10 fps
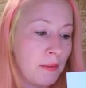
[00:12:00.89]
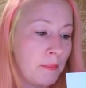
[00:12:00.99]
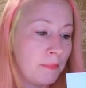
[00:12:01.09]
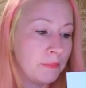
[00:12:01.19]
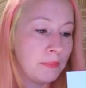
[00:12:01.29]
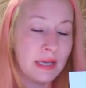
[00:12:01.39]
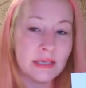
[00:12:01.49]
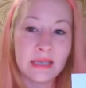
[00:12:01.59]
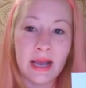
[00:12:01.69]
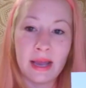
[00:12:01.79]
because
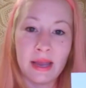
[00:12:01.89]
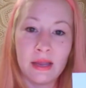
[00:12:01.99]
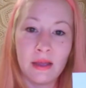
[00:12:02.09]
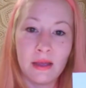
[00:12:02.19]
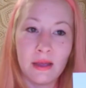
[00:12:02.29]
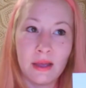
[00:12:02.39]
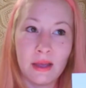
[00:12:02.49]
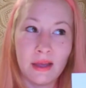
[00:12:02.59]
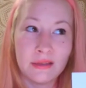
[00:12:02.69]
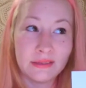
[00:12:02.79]
I
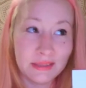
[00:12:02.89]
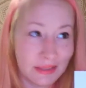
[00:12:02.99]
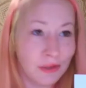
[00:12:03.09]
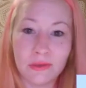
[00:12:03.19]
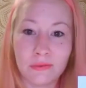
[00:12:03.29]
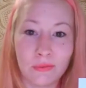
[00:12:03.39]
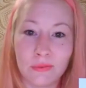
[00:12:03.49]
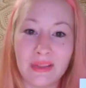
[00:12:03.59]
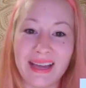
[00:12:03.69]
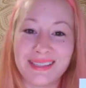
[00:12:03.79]
still like
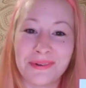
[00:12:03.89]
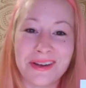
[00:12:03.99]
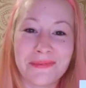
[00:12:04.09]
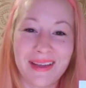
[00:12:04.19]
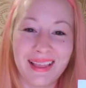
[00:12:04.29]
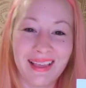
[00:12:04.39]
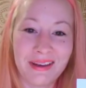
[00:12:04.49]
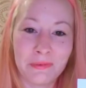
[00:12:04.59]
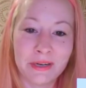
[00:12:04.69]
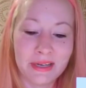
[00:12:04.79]
to work with my line
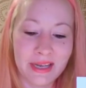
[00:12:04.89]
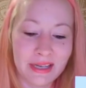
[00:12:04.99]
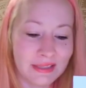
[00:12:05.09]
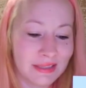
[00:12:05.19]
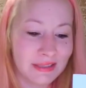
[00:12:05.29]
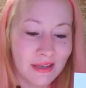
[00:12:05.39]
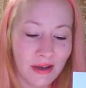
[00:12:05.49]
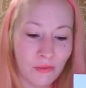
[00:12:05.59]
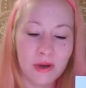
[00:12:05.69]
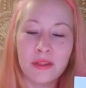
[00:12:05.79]
work. It's
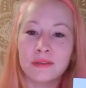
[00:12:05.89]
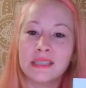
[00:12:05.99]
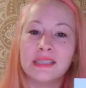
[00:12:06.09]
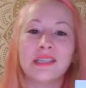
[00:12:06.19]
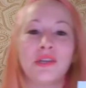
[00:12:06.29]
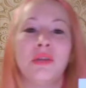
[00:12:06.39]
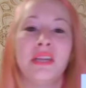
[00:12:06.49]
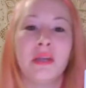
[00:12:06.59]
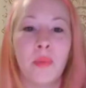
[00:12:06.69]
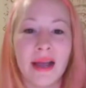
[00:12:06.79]
one of those things that you need to
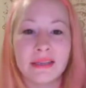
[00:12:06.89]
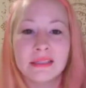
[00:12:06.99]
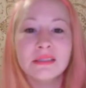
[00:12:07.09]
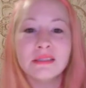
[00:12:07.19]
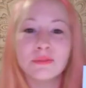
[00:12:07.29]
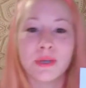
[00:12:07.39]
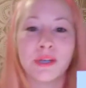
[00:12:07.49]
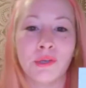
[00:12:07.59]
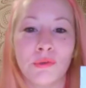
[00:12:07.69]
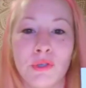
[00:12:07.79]
practice where you
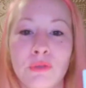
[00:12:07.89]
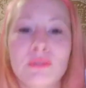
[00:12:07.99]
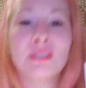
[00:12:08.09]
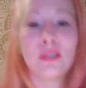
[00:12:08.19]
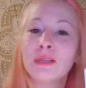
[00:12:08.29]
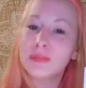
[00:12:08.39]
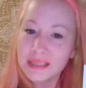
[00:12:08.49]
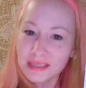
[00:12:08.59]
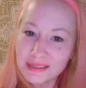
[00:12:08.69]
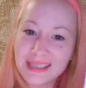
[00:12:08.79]
use it or lose
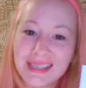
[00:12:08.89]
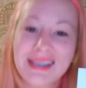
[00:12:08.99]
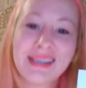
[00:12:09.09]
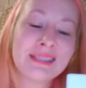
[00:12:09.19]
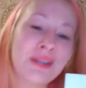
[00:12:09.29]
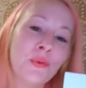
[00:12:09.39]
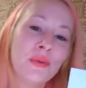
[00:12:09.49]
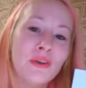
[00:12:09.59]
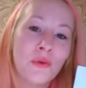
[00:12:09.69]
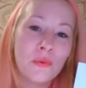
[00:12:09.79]
it. So we
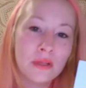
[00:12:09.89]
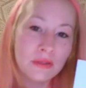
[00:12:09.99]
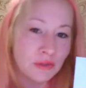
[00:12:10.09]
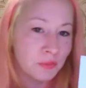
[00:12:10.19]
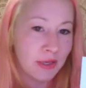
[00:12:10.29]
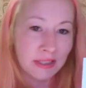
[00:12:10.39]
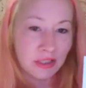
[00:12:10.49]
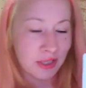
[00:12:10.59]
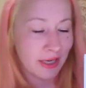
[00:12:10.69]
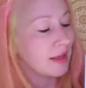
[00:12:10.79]
don't want to lose pretty
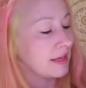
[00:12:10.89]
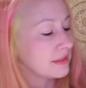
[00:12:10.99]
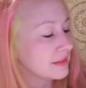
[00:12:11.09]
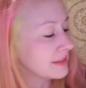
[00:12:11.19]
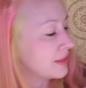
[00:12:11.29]
straight lines. So